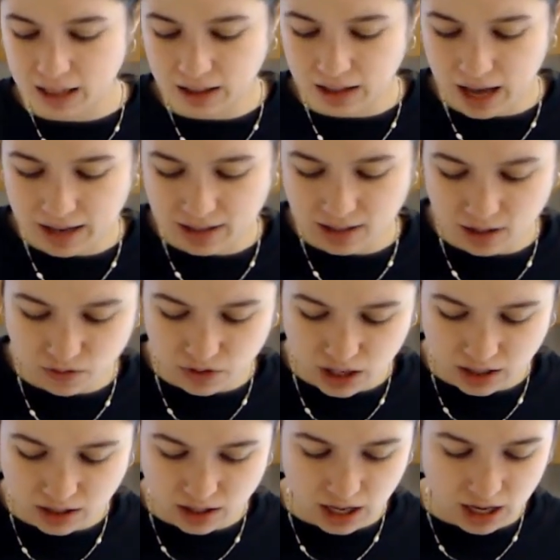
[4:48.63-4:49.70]
the last of
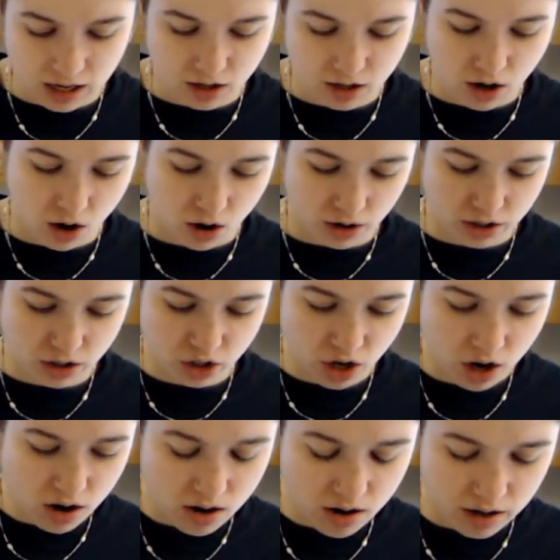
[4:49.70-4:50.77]
this in our
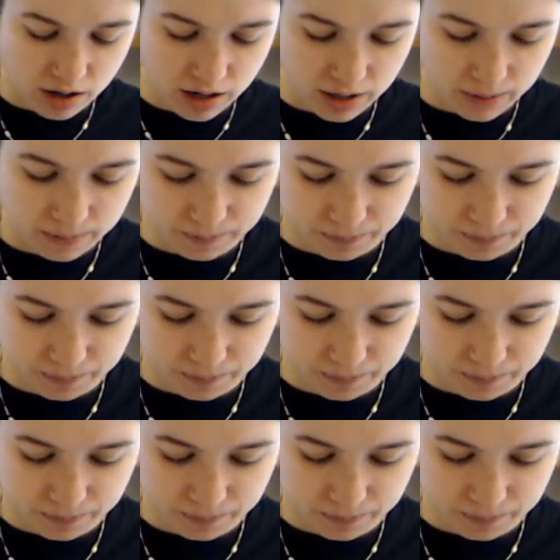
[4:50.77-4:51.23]
jar.